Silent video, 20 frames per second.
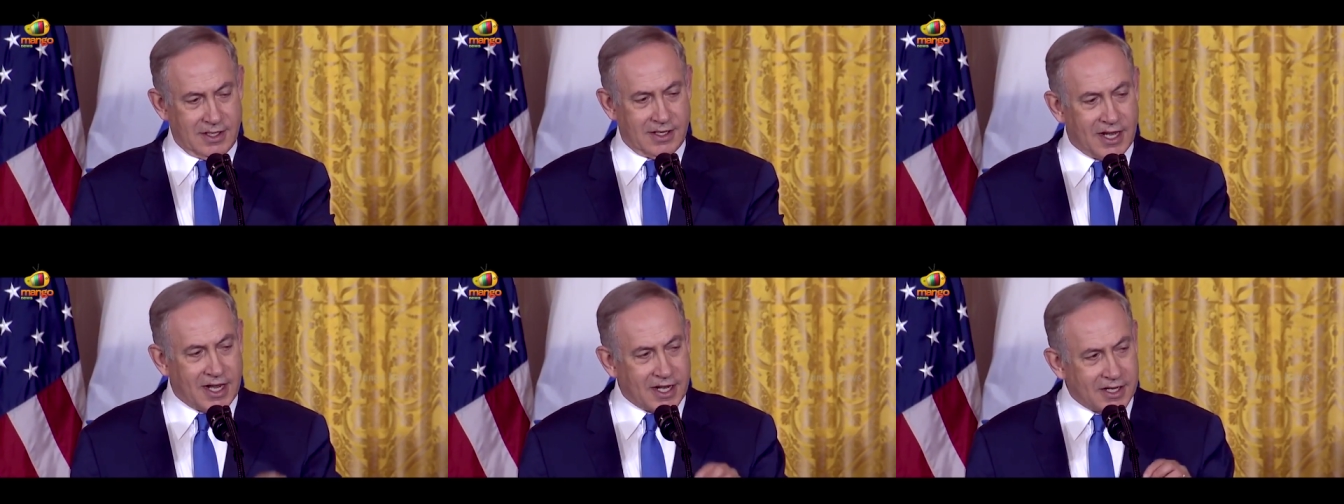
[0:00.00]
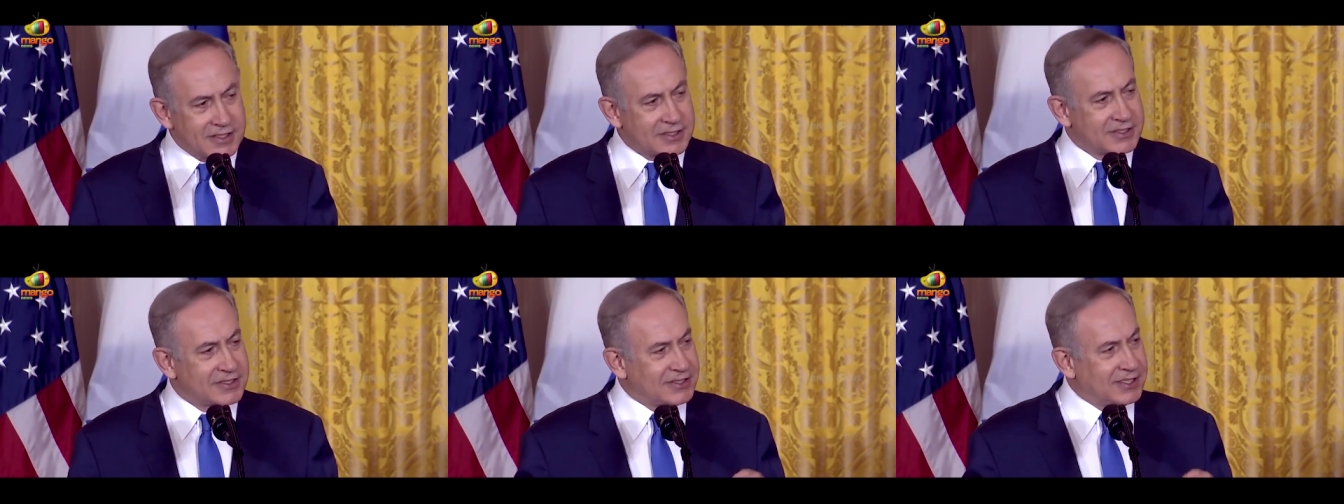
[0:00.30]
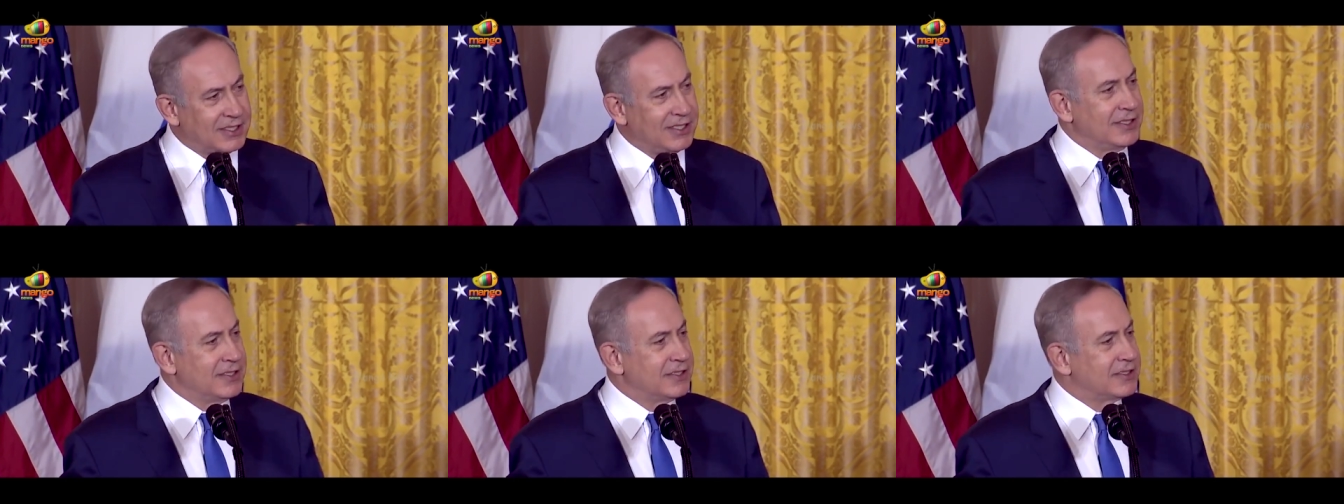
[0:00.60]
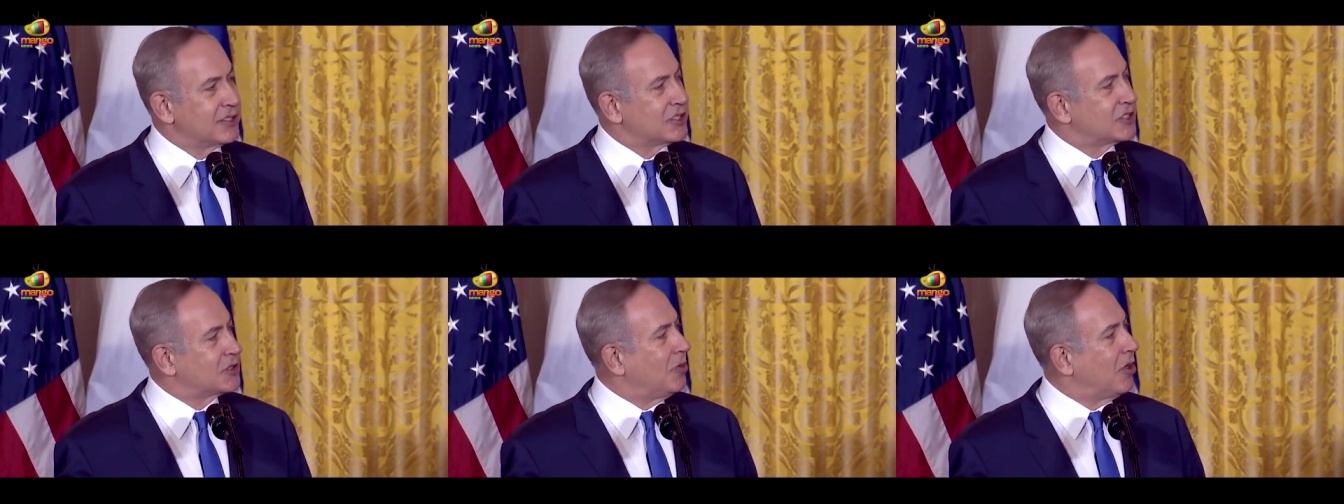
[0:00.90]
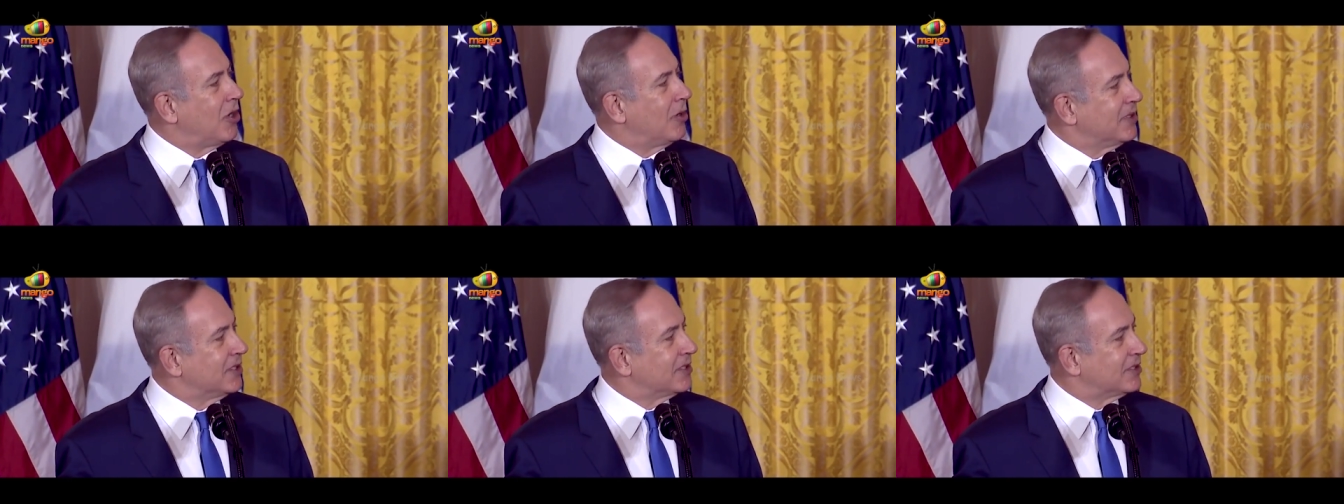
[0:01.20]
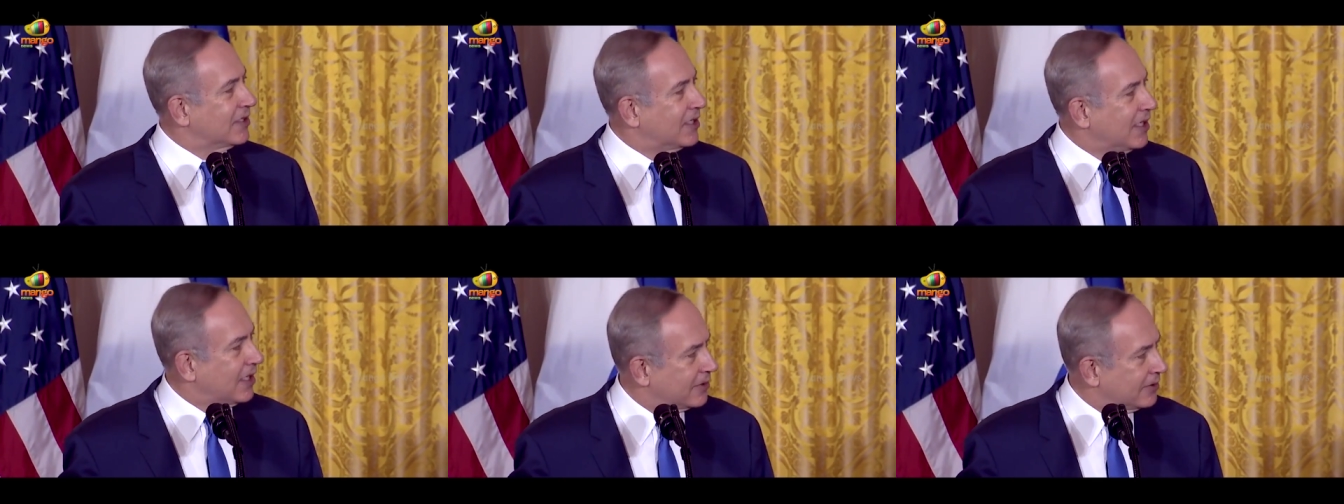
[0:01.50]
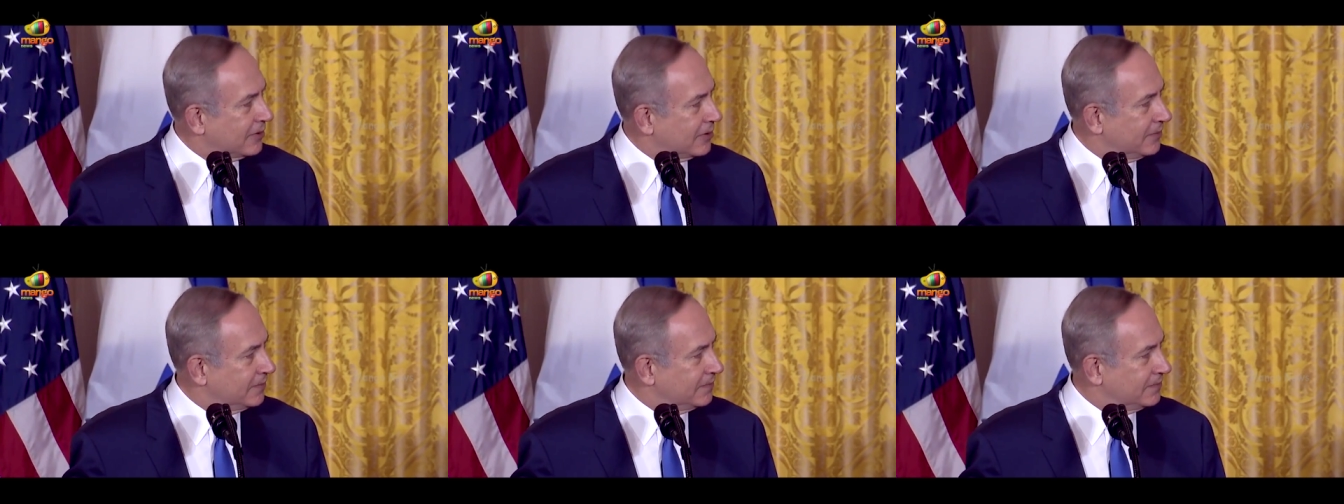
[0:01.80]
Let us seize this moment
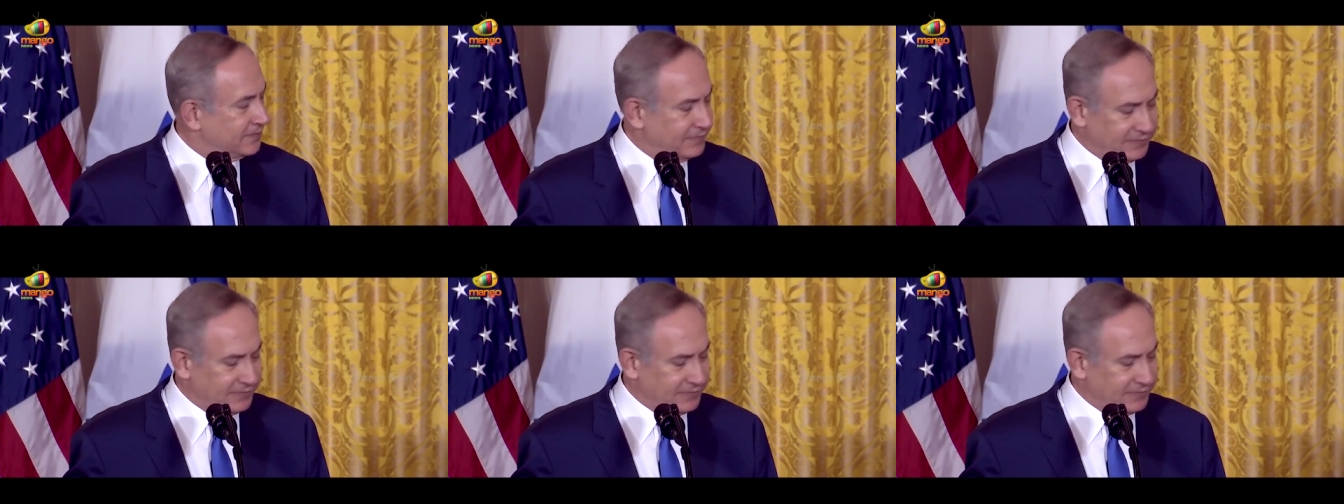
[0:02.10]
together.